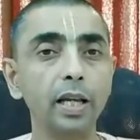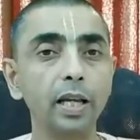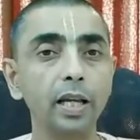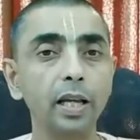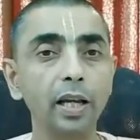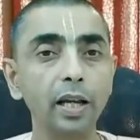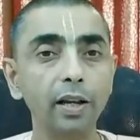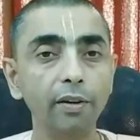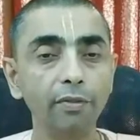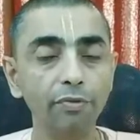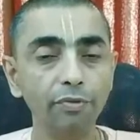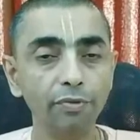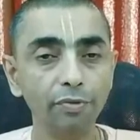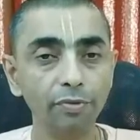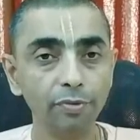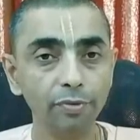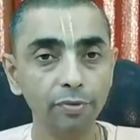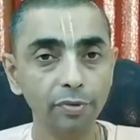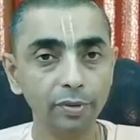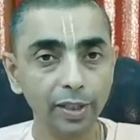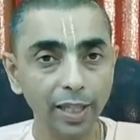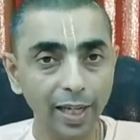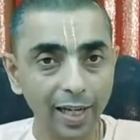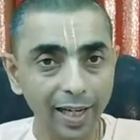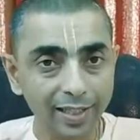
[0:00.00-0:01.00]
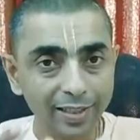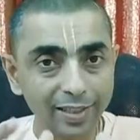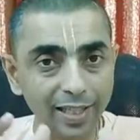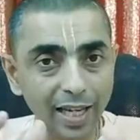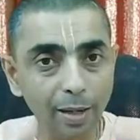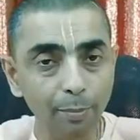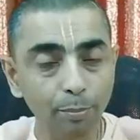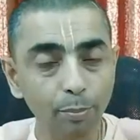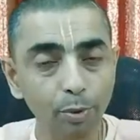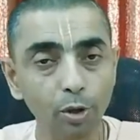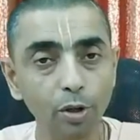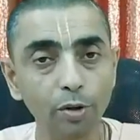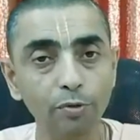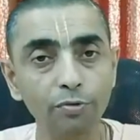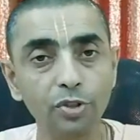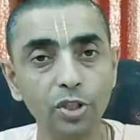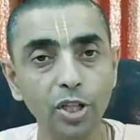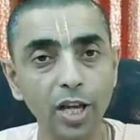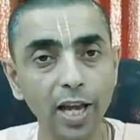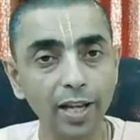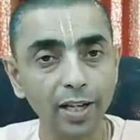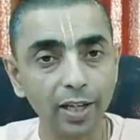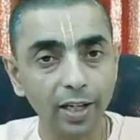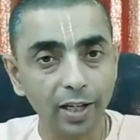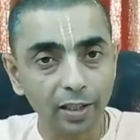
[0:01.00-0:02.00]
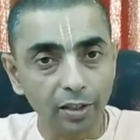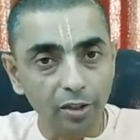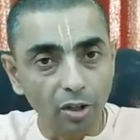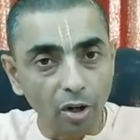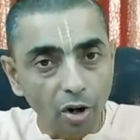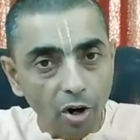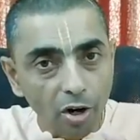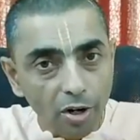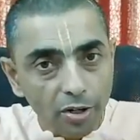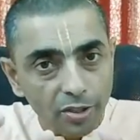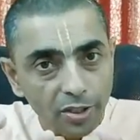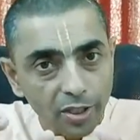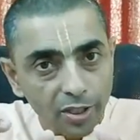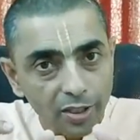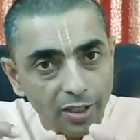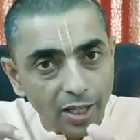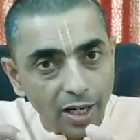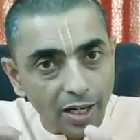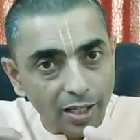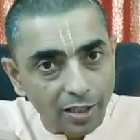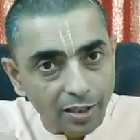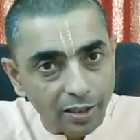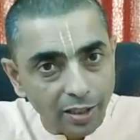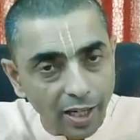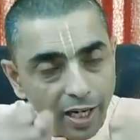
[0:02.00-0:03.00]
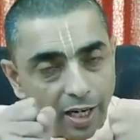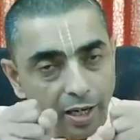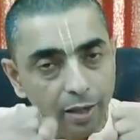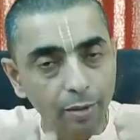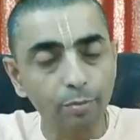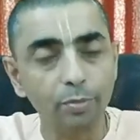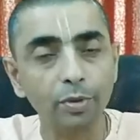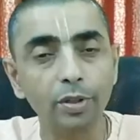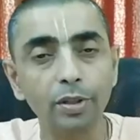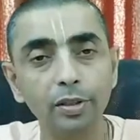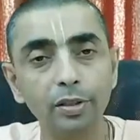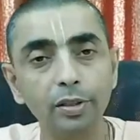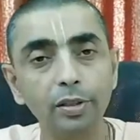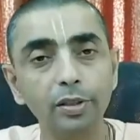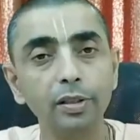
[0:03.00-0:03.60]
if the example of chariot, the horses are tamed,